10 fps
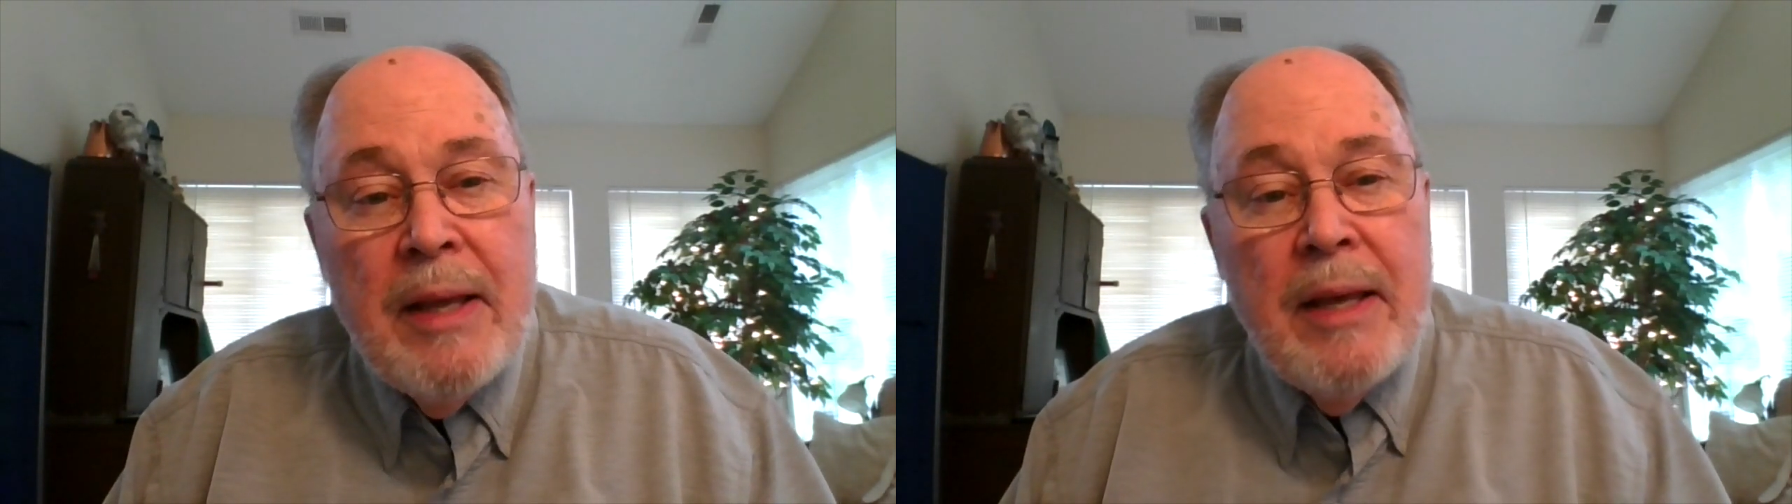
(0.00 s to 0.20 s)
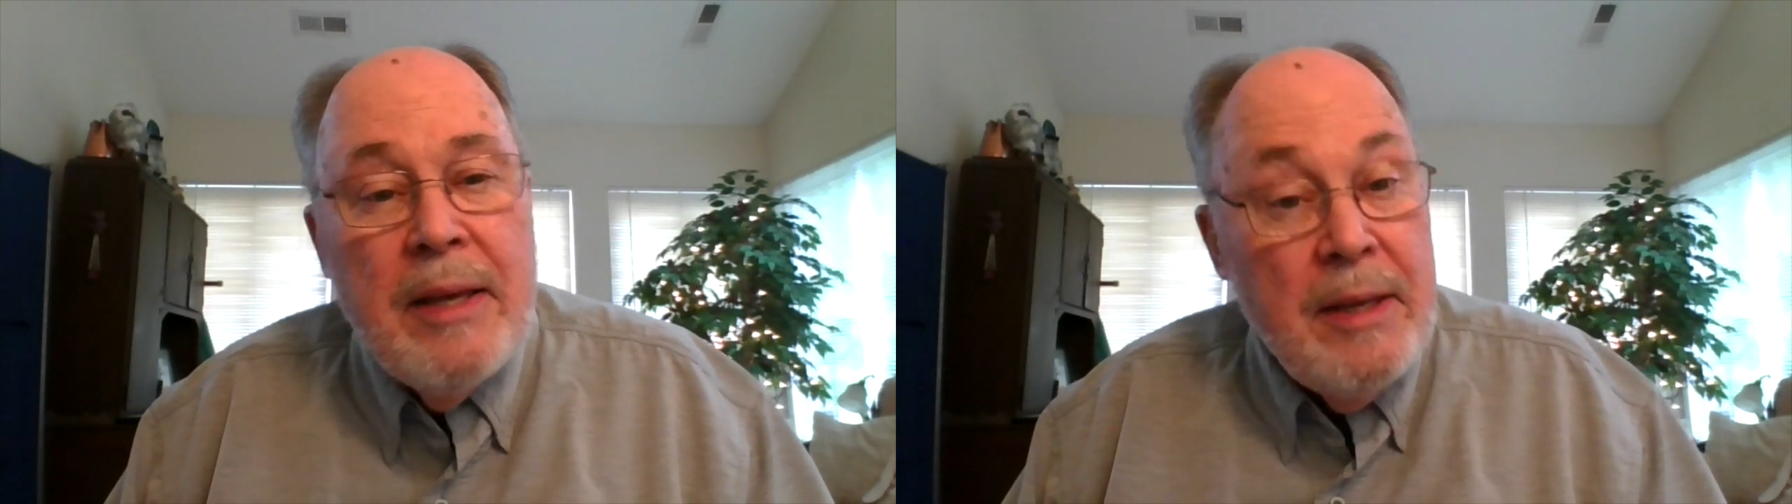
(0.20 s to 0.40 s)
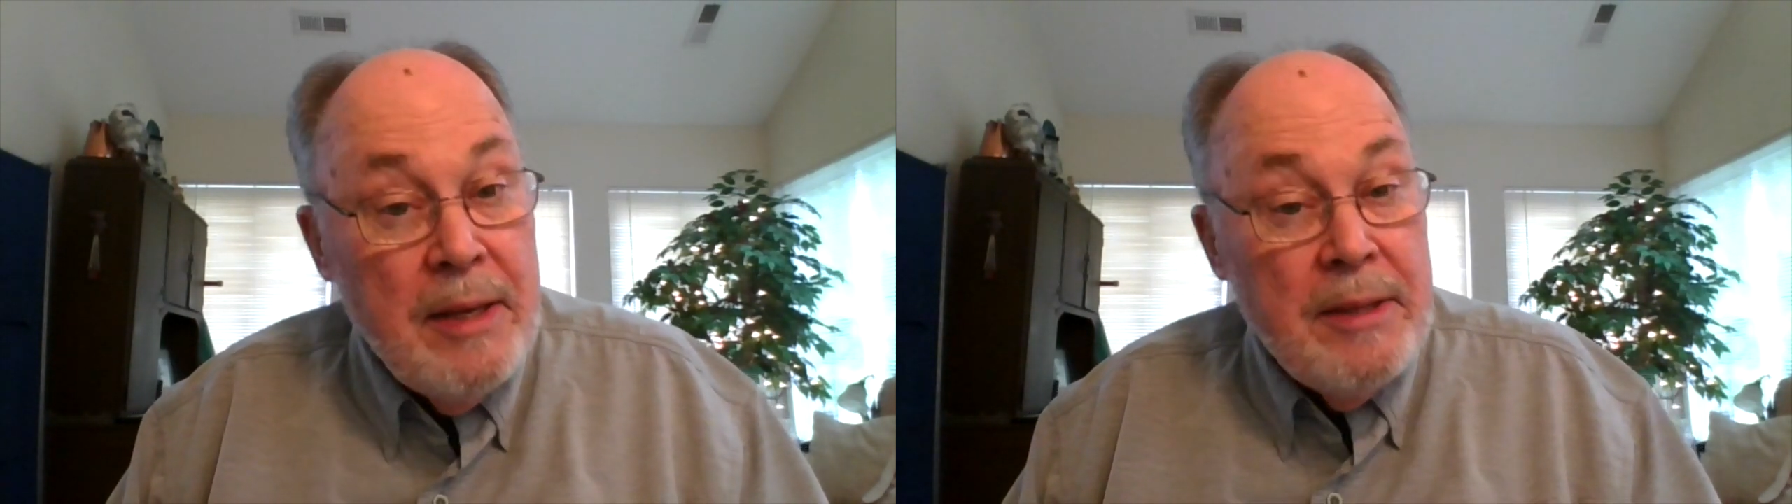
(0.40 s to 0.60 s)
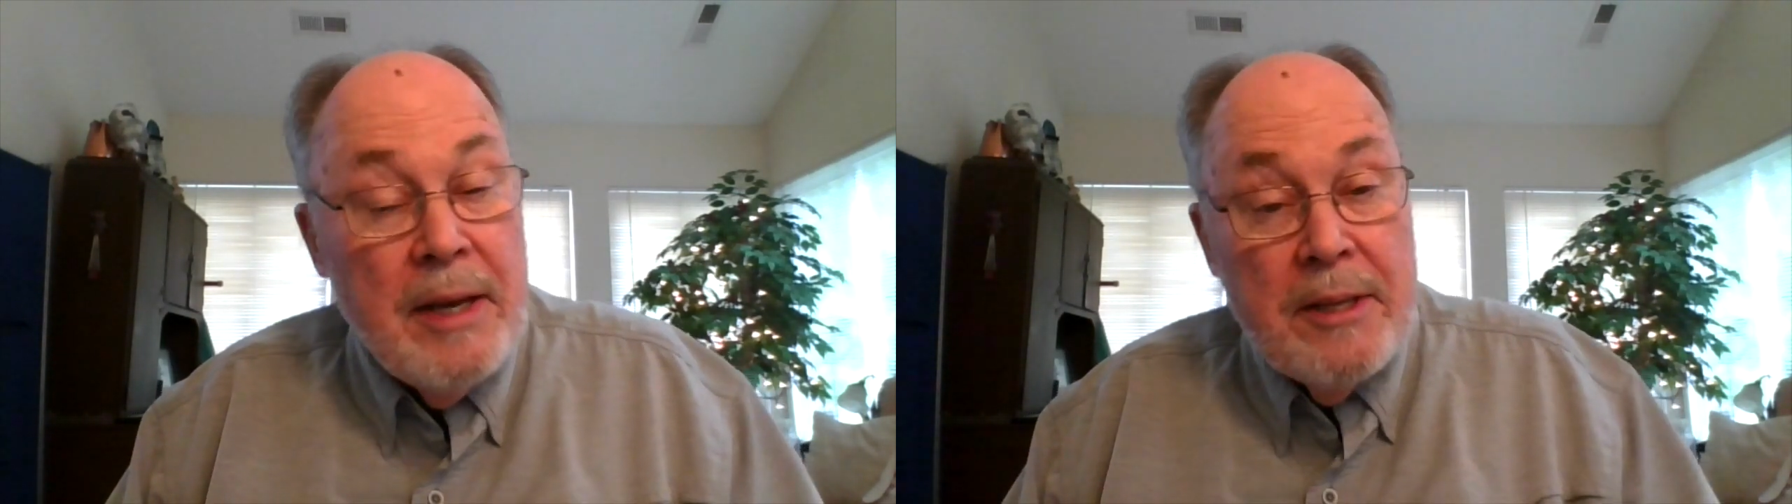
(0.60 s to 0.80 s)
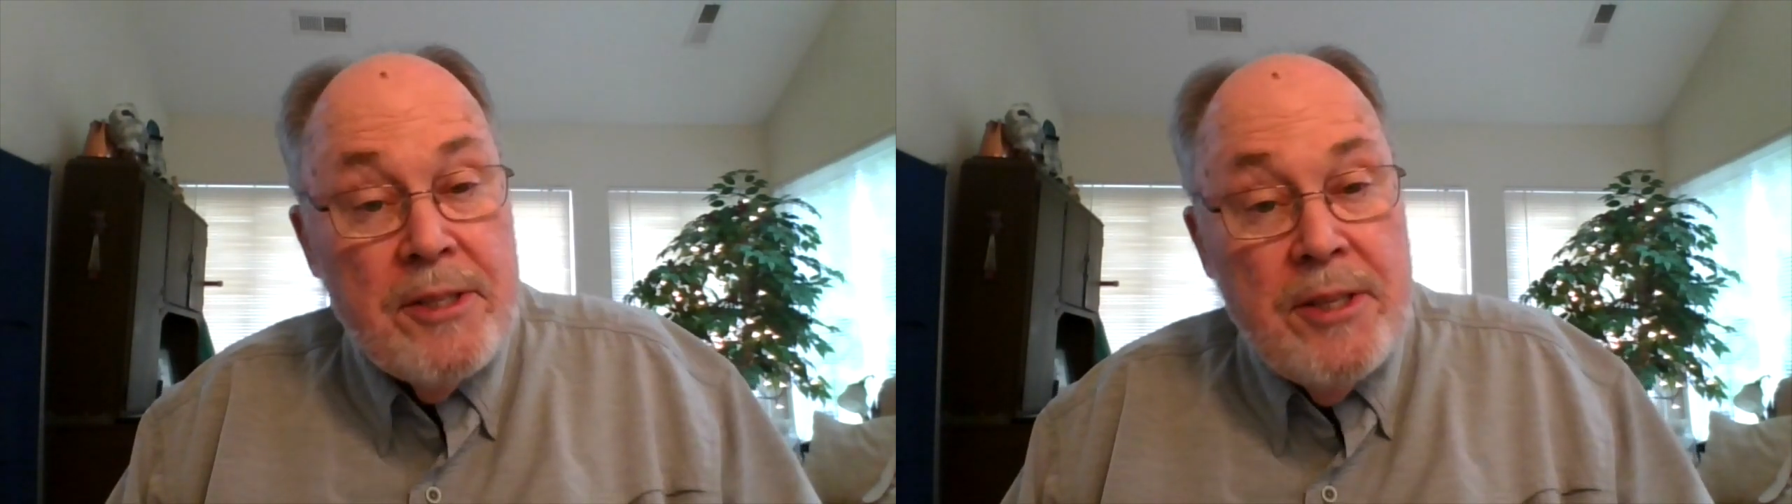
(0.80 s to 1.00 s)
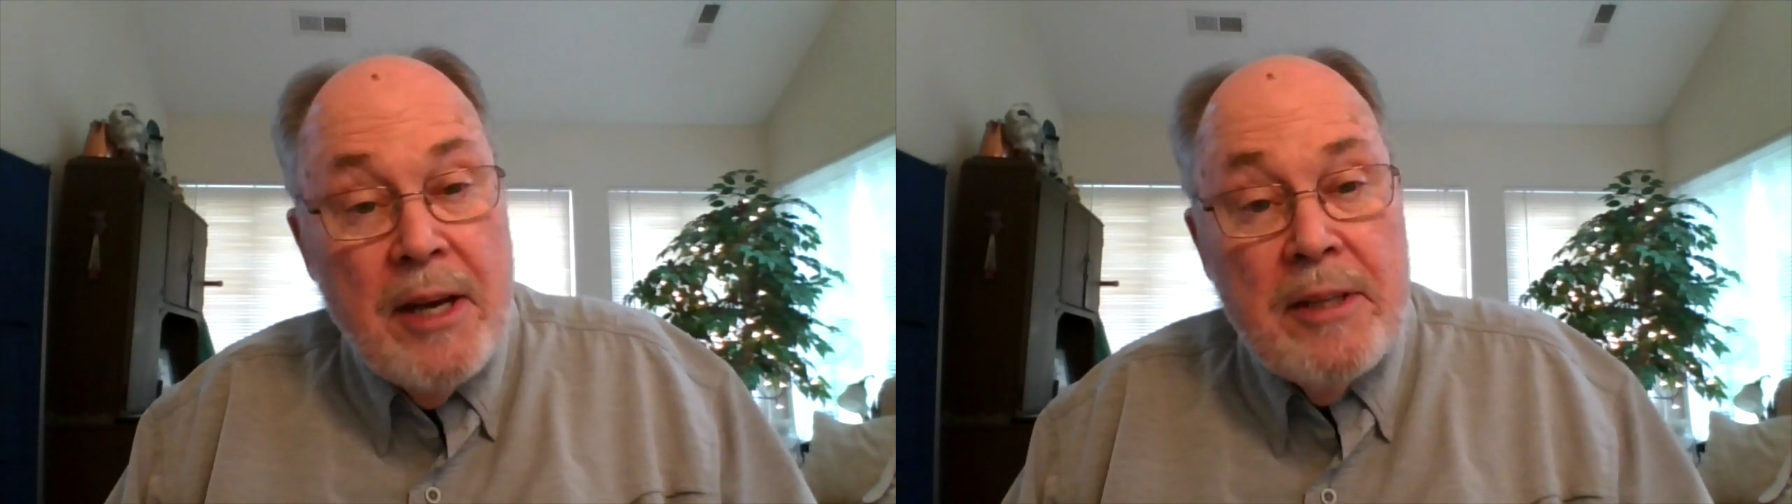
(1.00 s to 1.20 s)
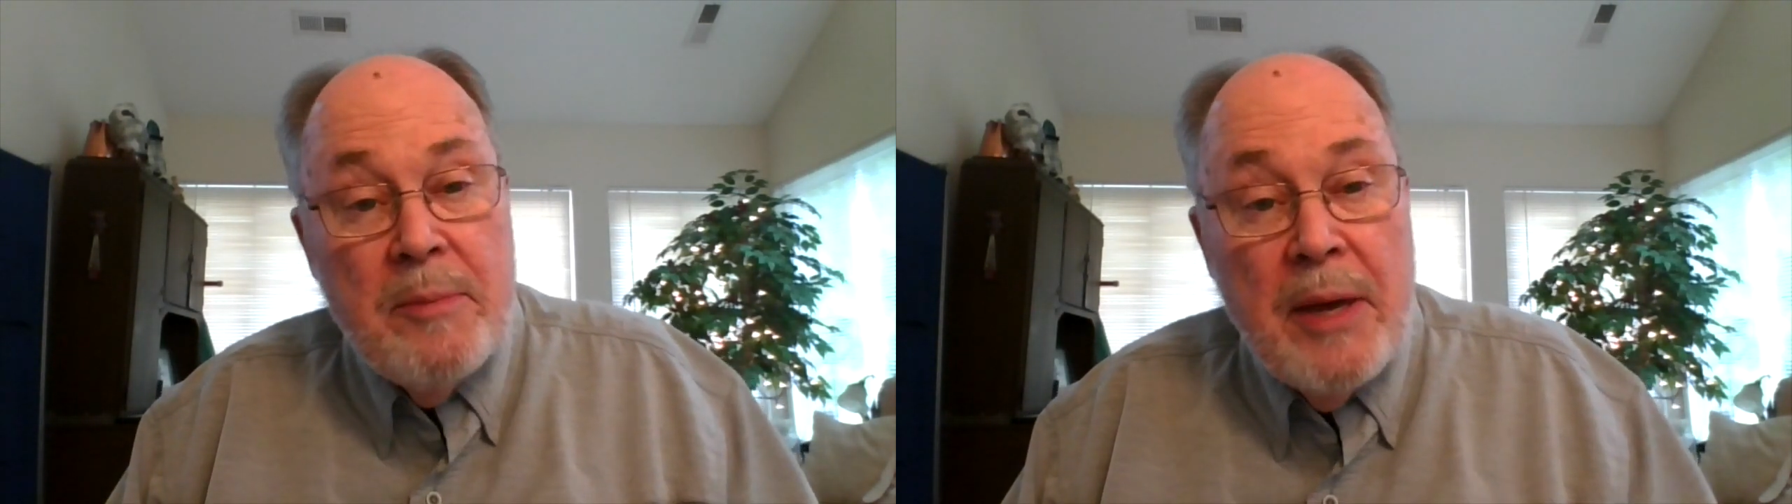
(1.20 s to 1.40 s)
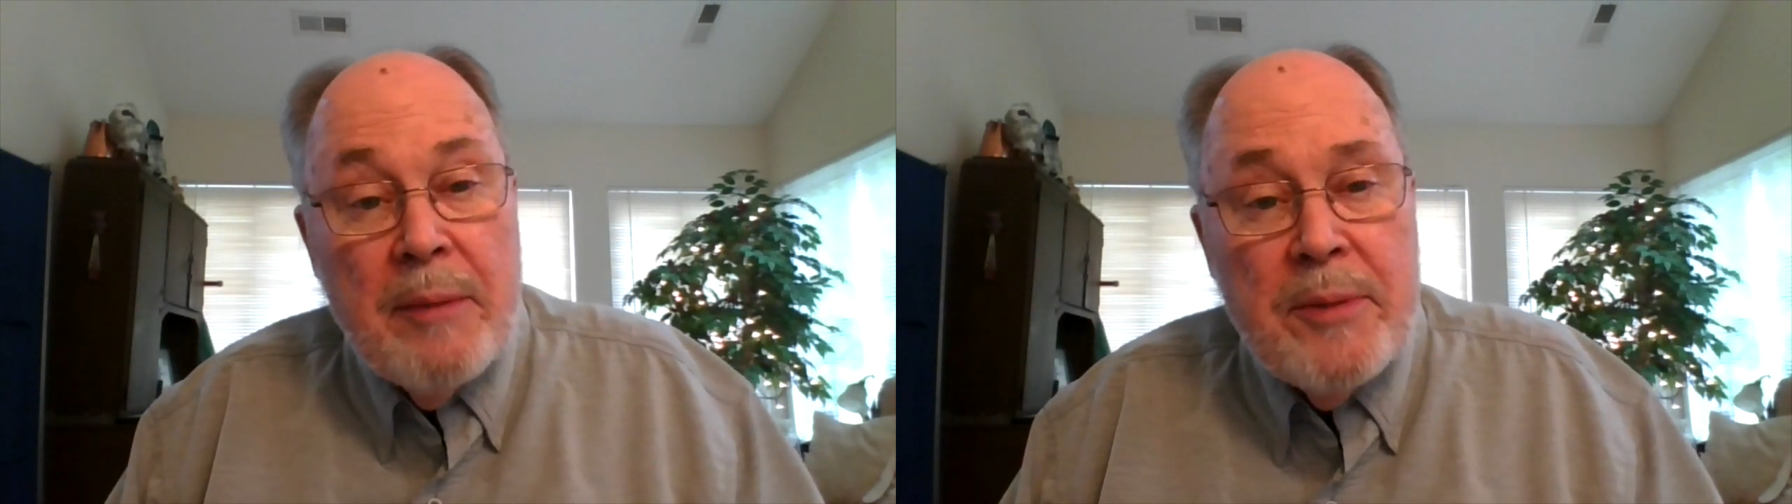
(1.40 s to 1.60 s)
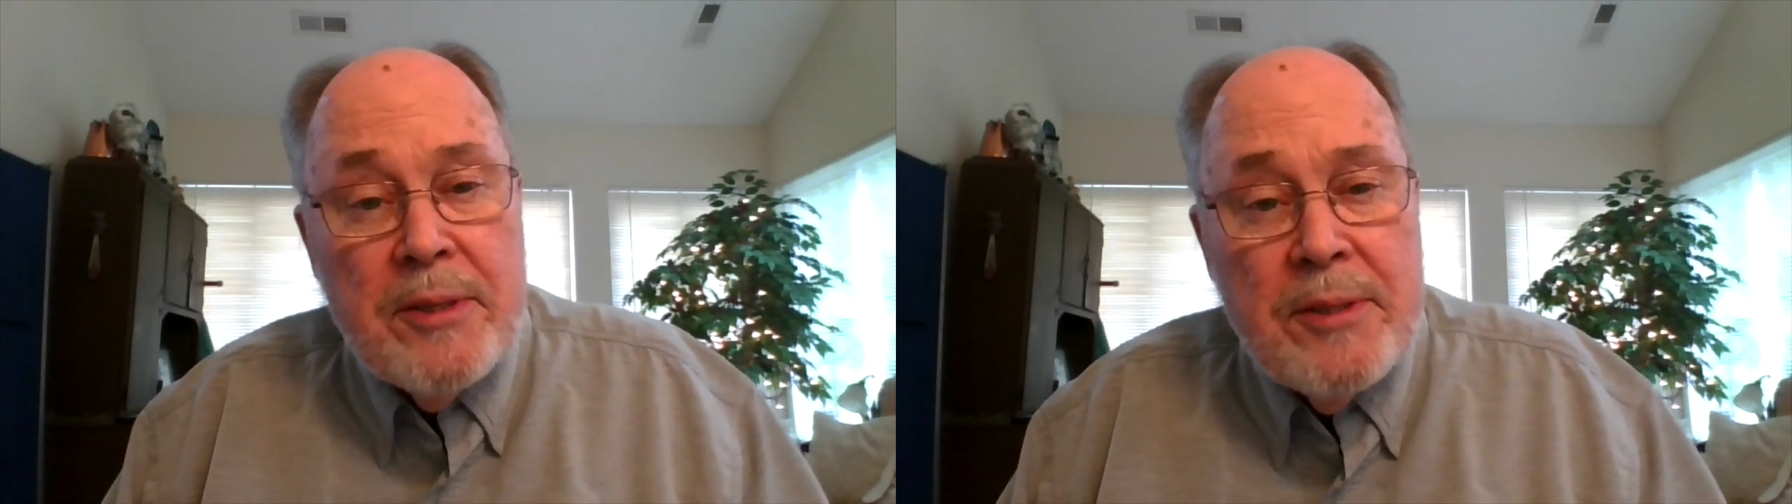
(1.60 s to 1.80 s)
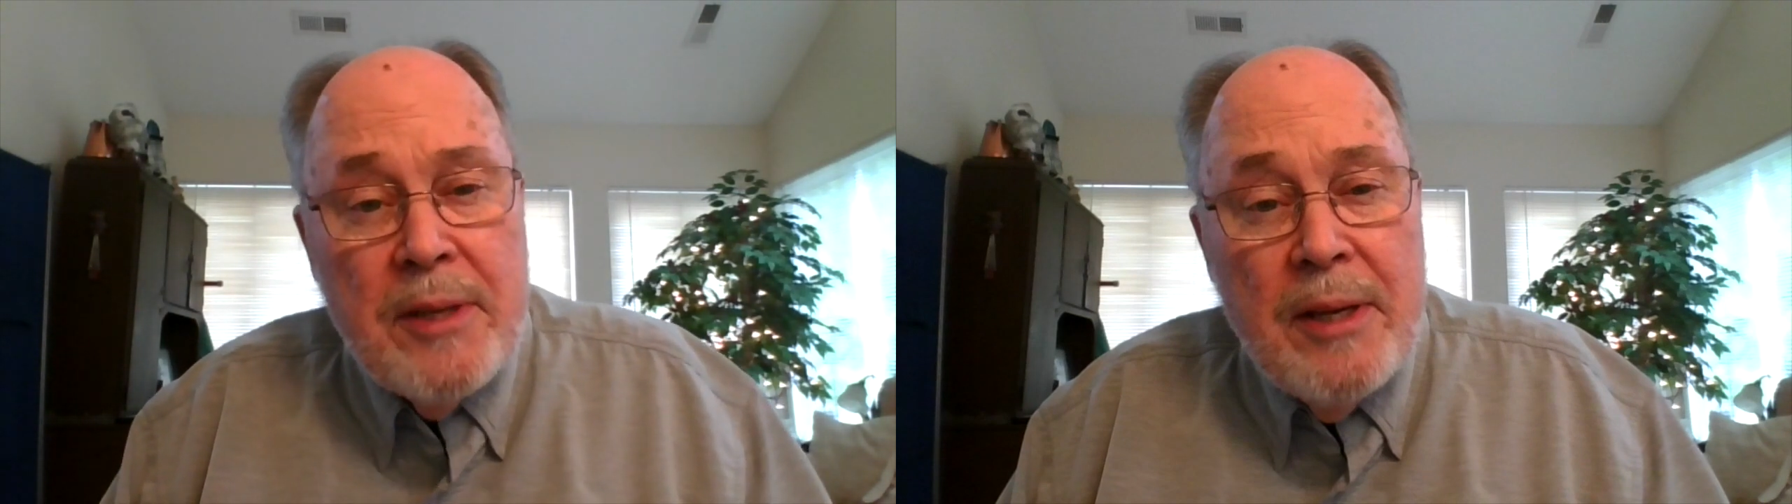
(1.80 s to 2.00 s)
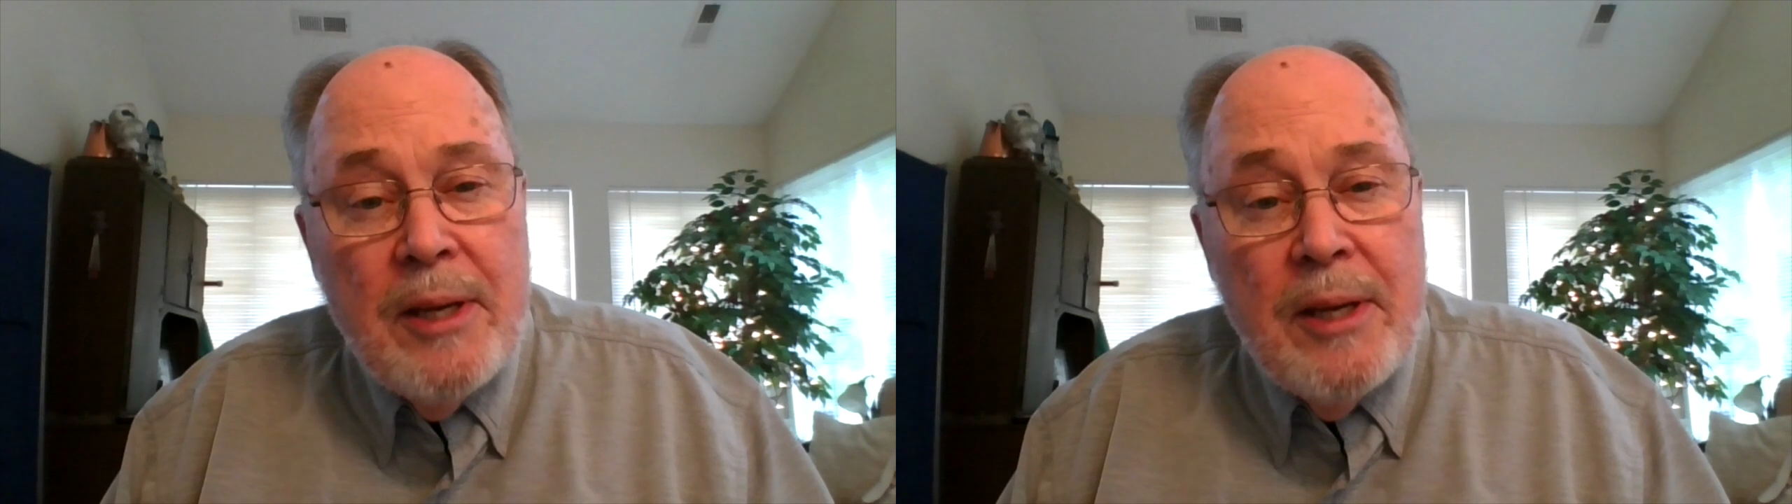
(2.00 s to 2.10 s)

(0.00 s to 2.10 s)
He, that is John the Baptist,